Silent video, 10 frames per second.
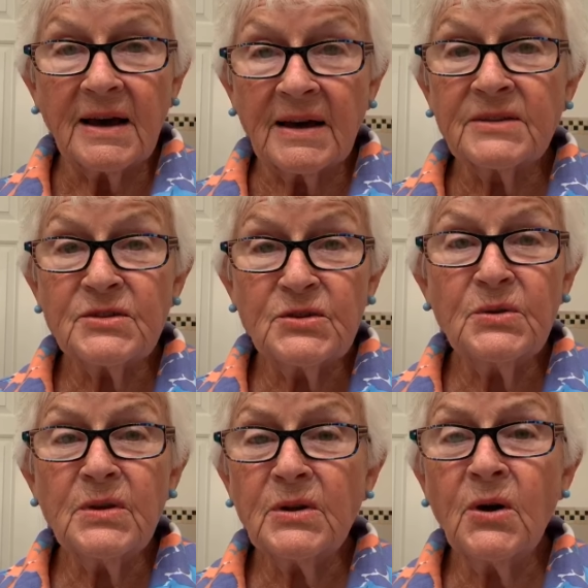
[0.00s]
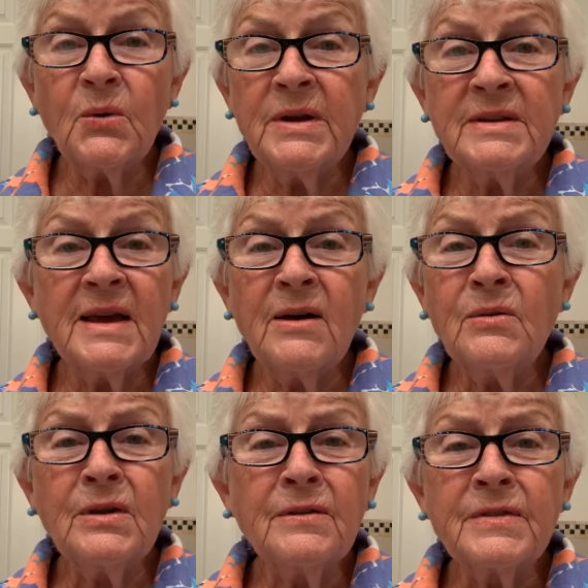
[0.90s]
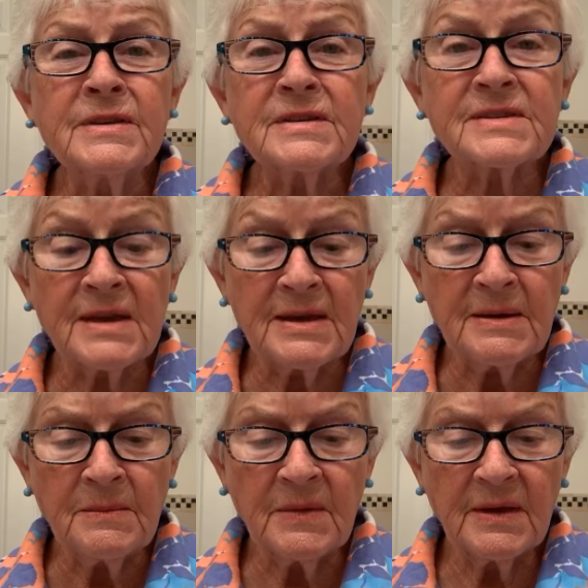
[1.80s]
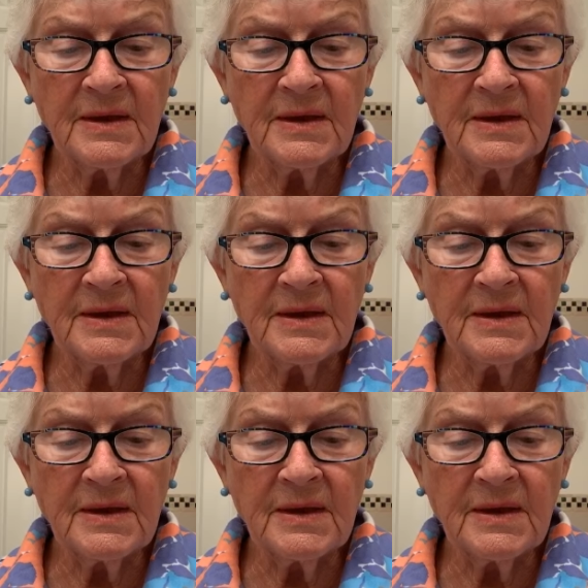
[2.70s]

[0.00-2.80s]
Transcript: unto the going down of the same,